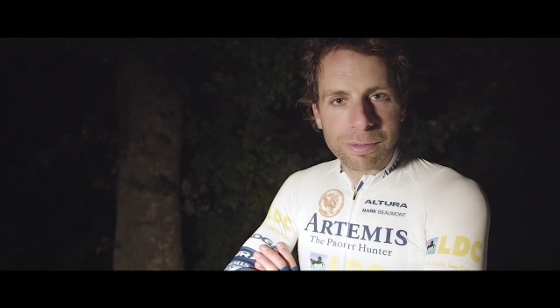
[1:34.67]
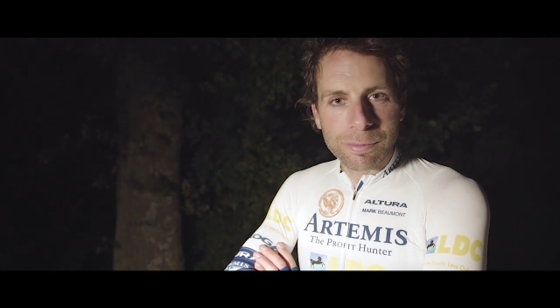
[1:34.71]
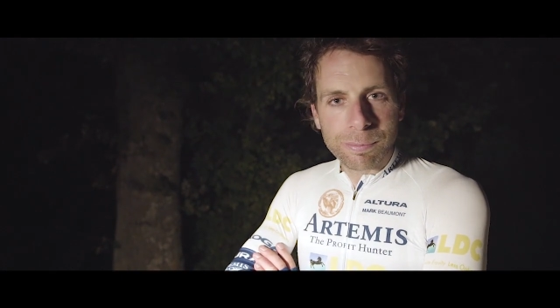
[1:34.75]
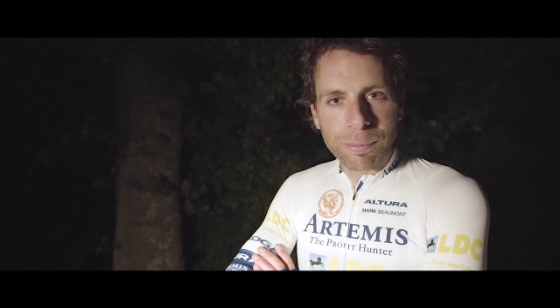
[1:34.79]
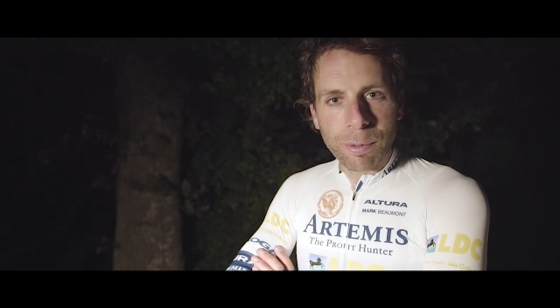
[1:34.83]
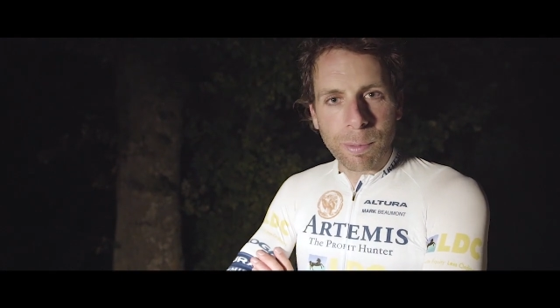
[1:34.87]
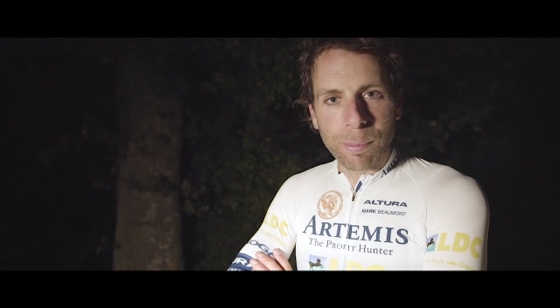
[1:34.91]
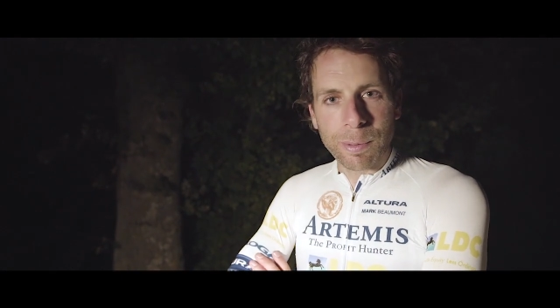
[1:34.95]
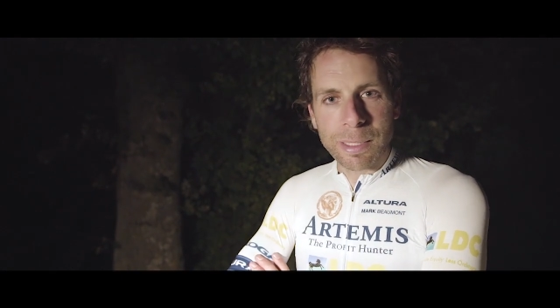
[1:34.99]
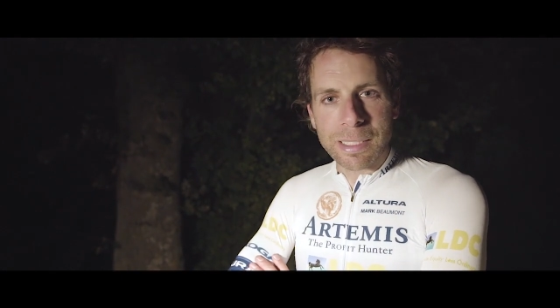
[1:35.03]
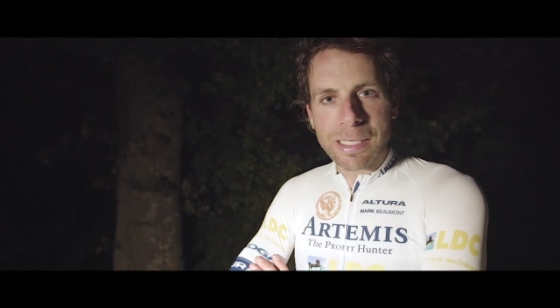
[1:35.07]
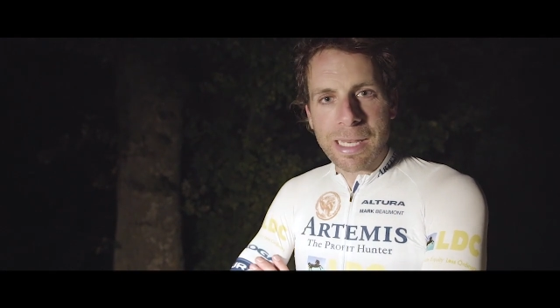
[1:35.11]

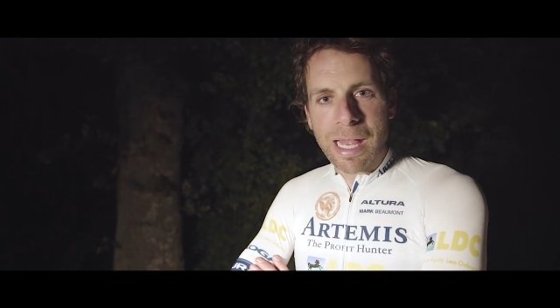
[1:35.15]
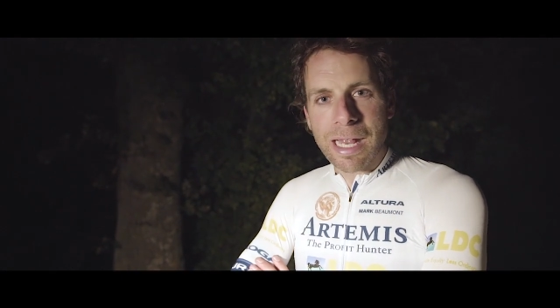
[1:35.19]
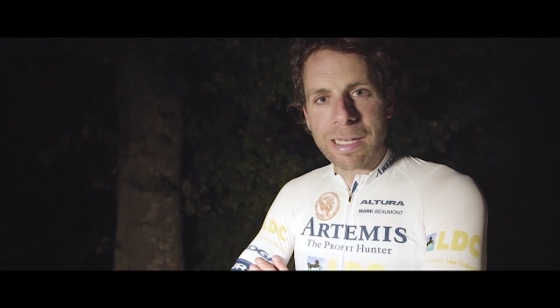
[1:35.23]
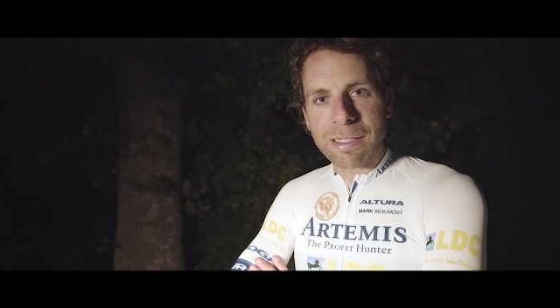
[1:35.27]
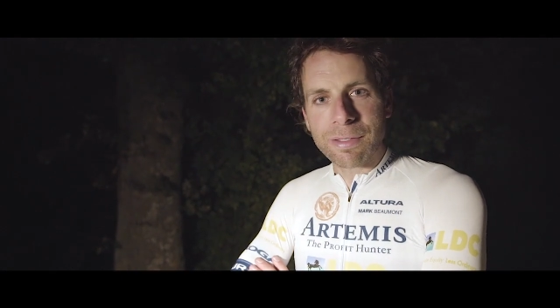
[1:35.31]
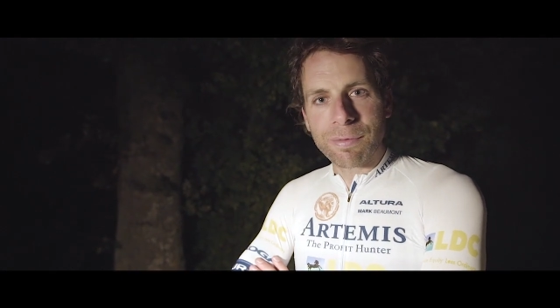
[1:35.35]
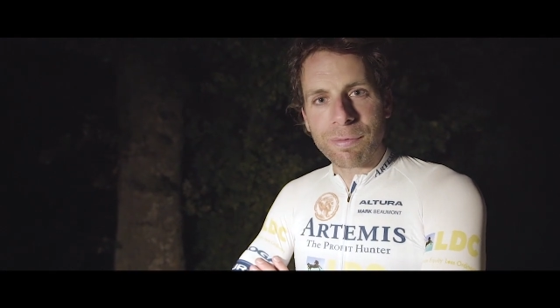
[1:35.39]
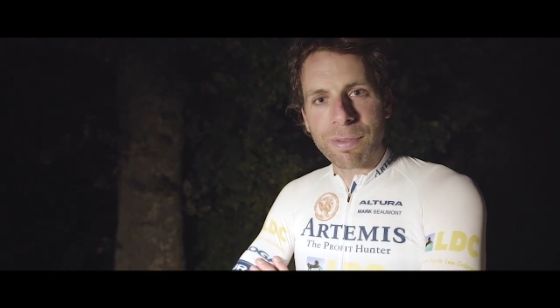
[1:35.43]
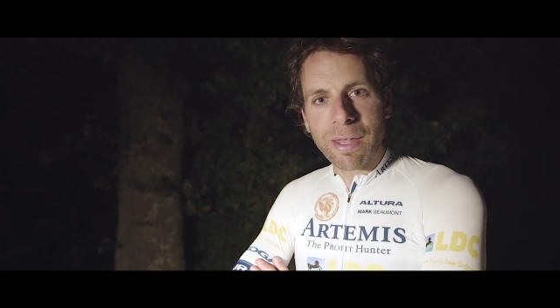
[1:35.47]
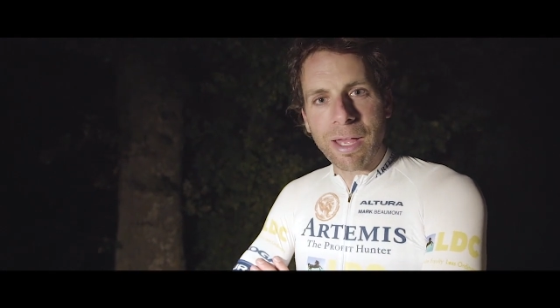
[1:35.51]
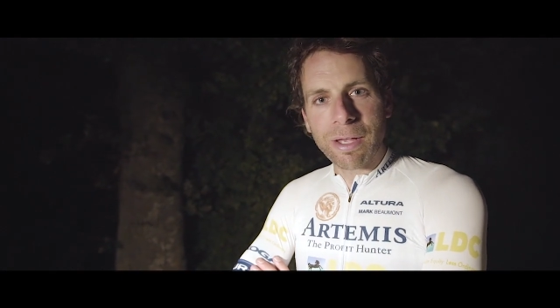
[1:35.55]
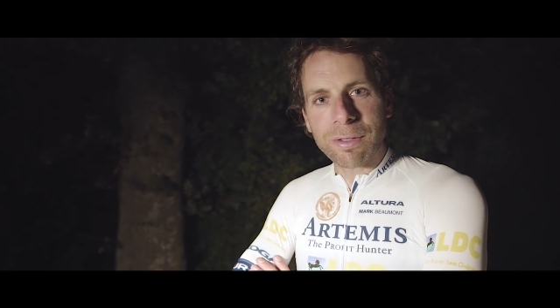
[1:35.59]
probably
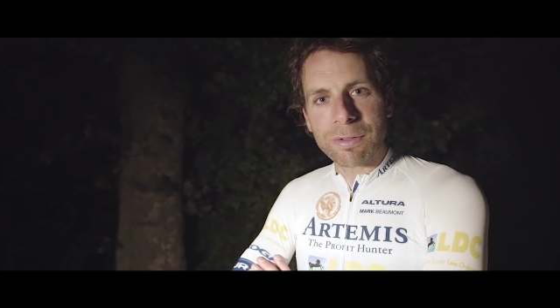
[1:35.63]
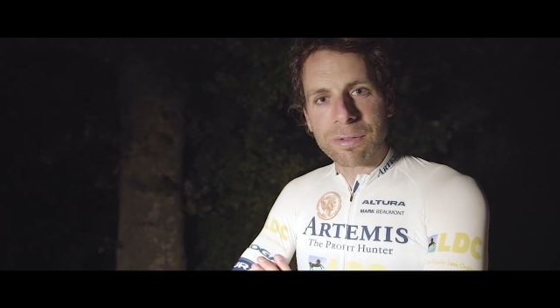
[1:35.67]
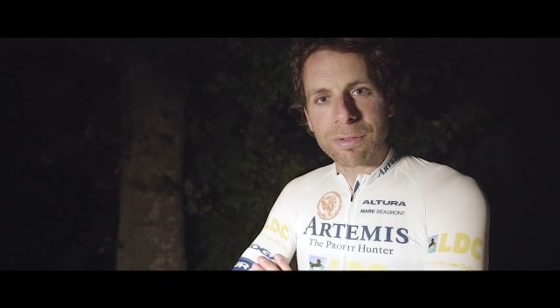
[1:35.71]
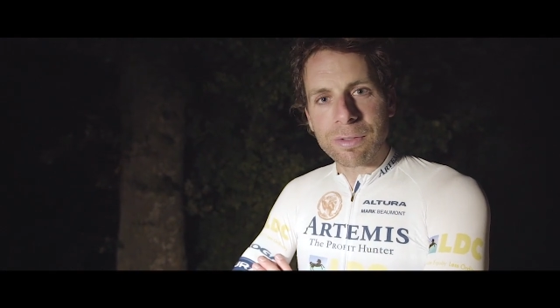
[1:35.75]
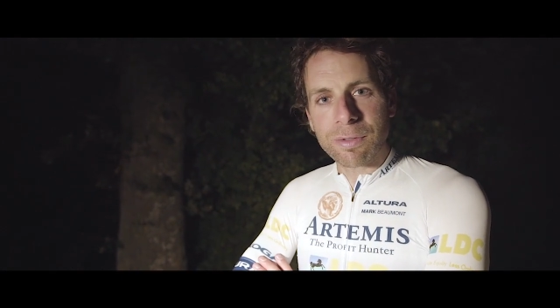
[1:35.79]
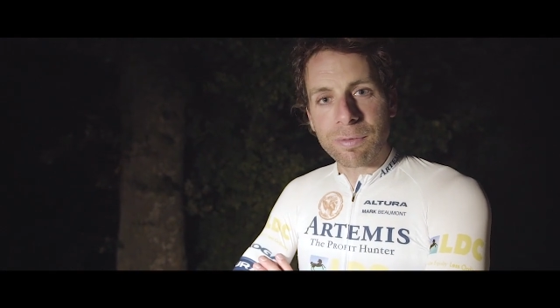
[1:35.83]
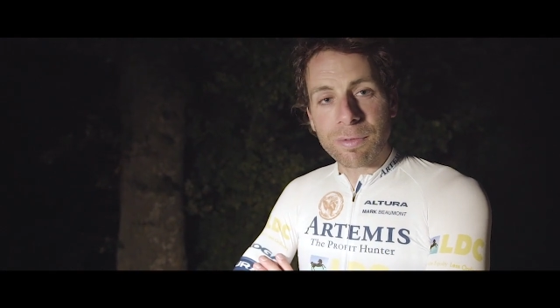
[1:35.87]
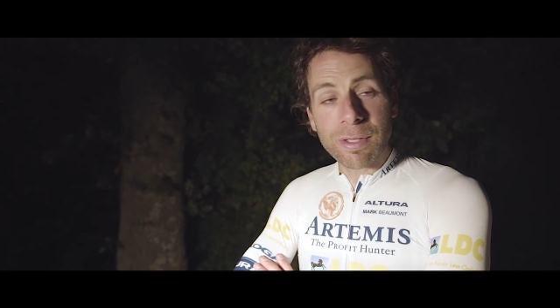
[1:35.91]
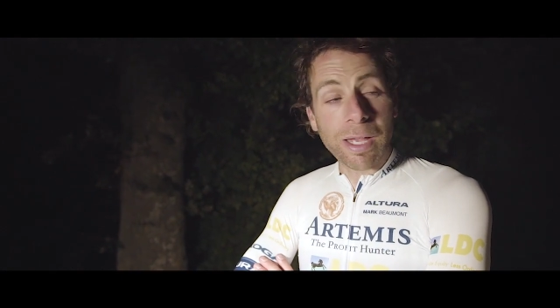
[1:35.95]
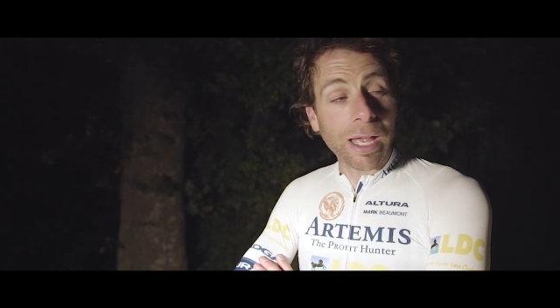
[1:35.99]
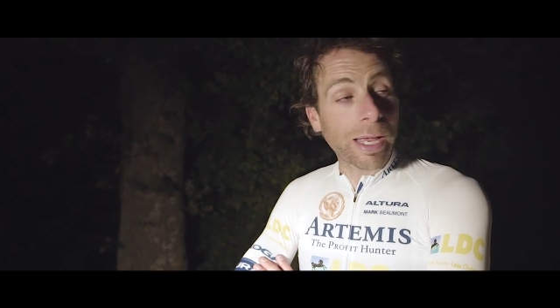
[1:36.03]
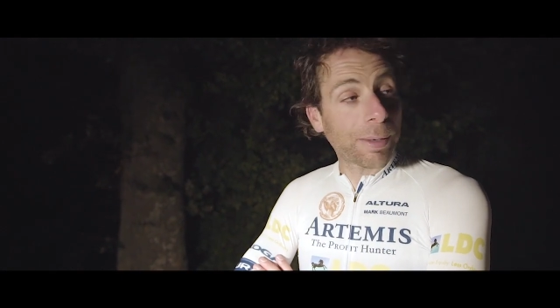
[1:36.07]
tens of
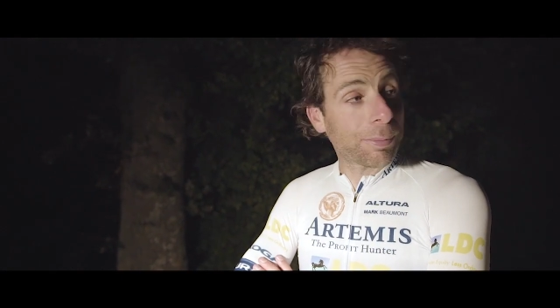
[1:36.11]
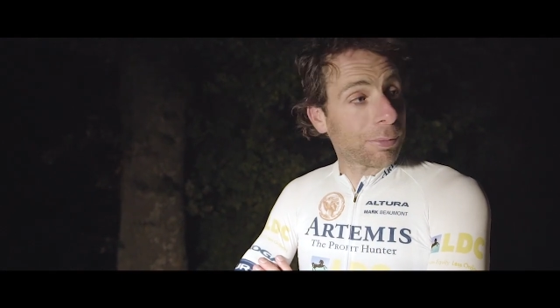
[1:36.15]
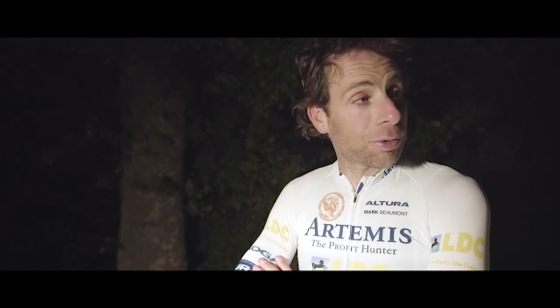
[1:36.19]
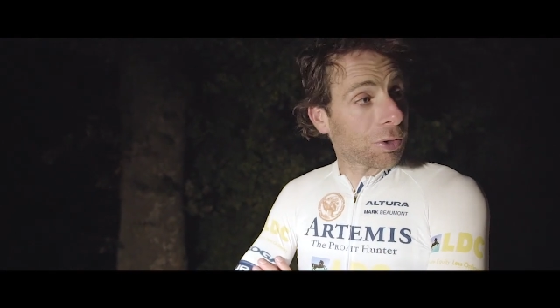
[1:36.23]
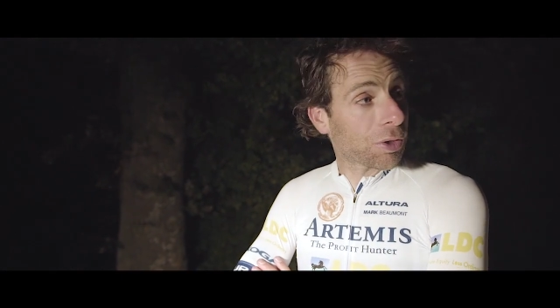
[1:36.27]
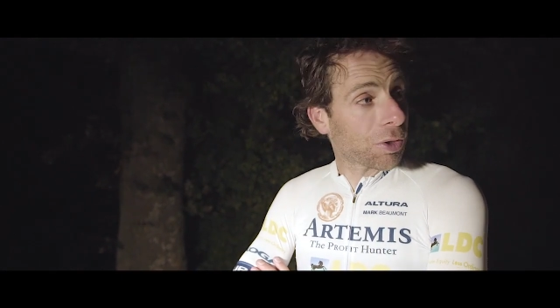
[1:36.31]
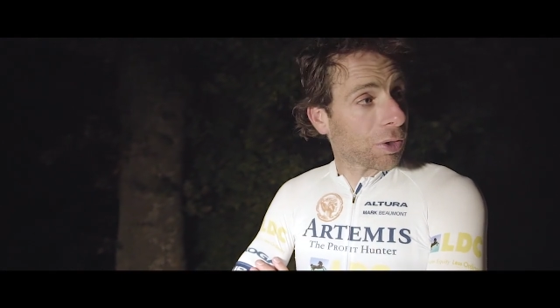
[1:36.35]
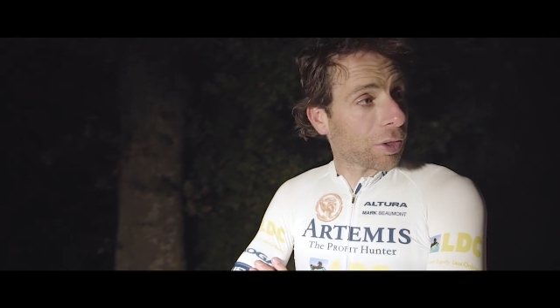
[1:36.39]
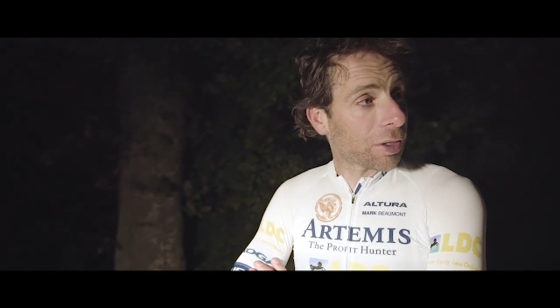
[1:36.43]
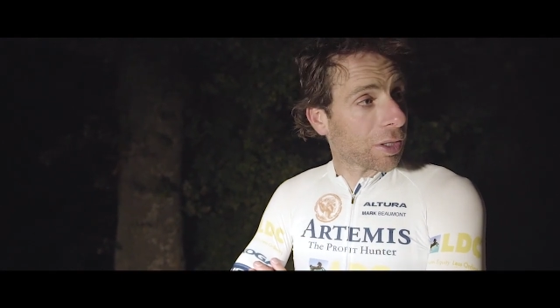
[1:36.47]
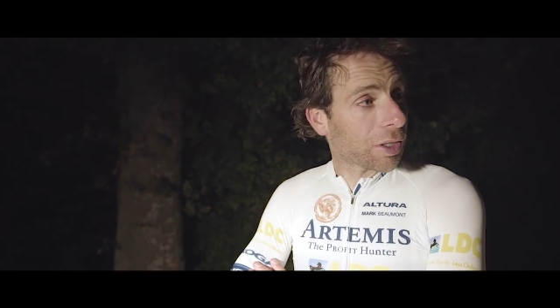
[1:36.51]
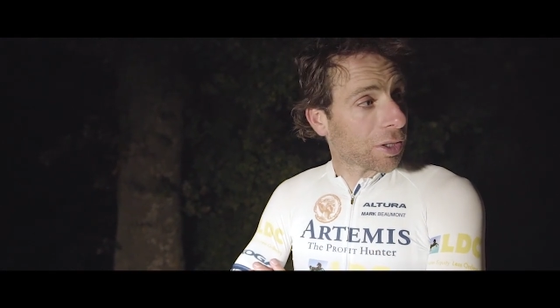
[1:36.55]
thousands of times
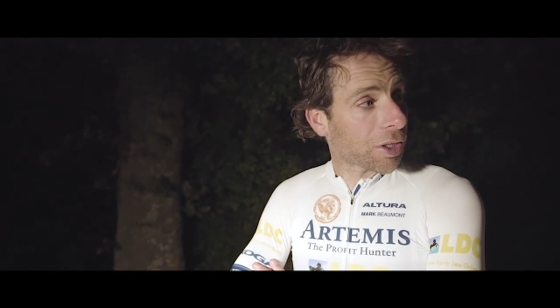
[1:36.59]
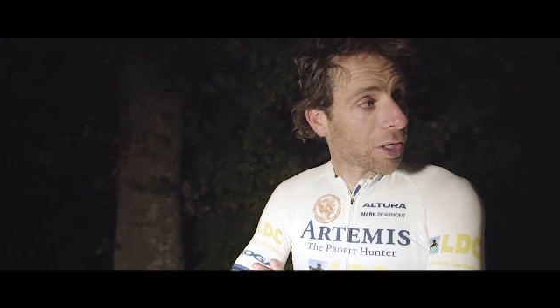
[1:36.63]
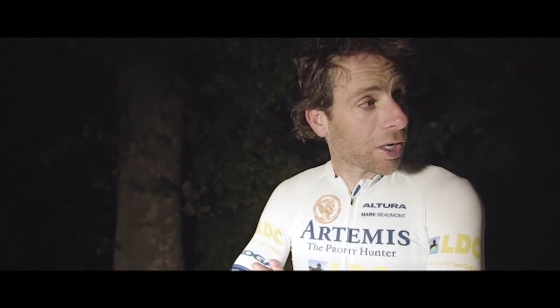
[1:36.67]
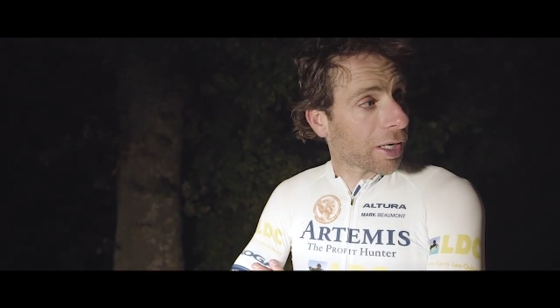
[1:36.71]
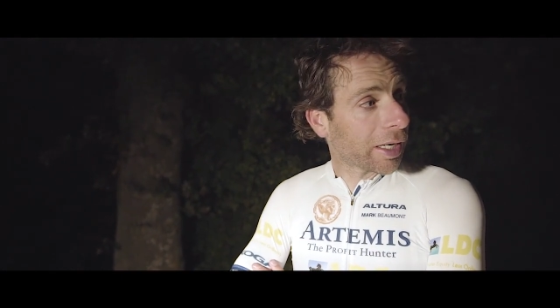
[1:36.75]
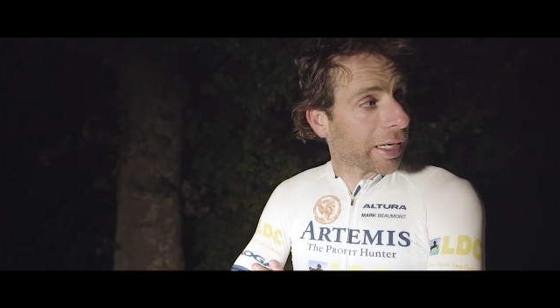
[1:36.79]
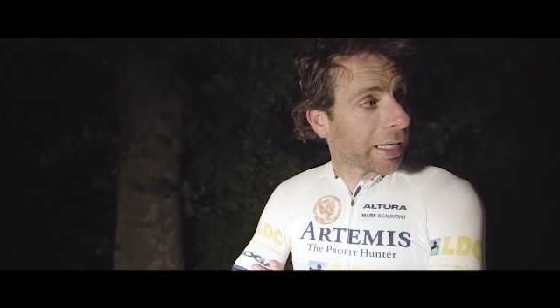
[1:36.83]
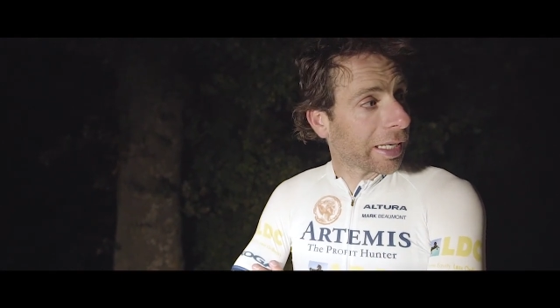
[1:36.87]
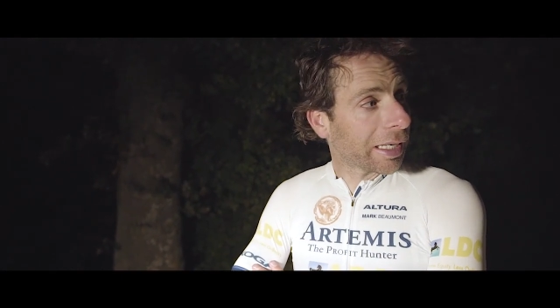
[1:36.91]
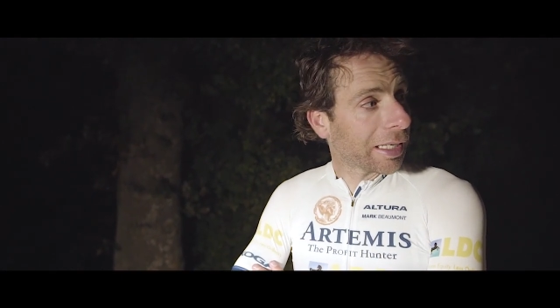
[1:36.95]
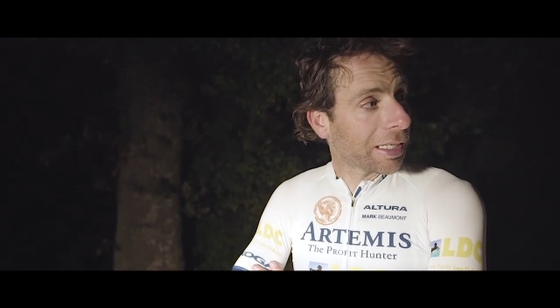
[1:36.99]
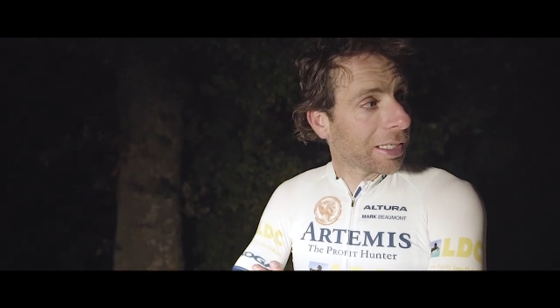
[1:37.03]
during the
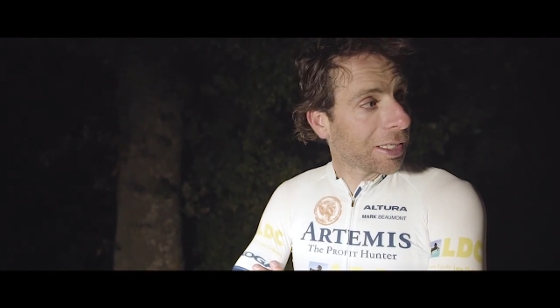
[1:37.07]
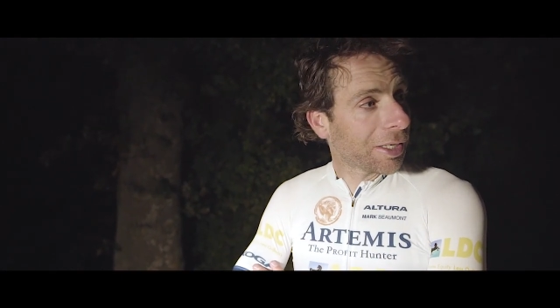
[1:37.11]
journey.